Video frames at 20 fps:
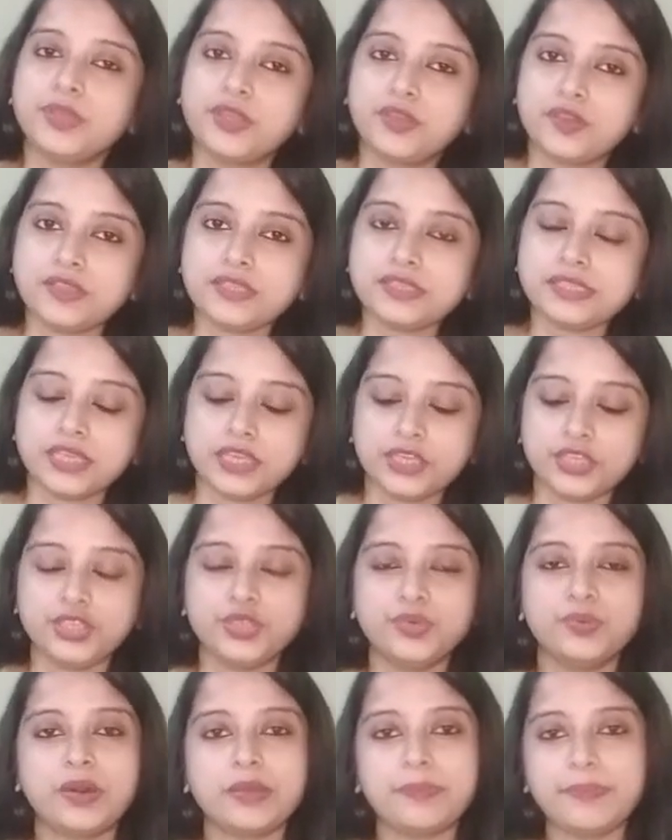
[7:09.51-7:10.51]
because
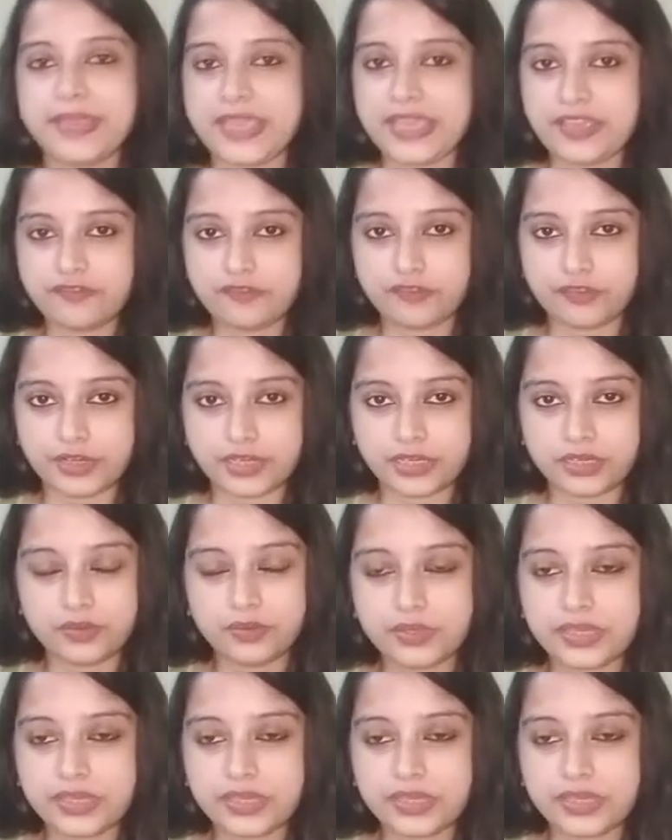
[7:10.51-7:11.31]
you are paying for it.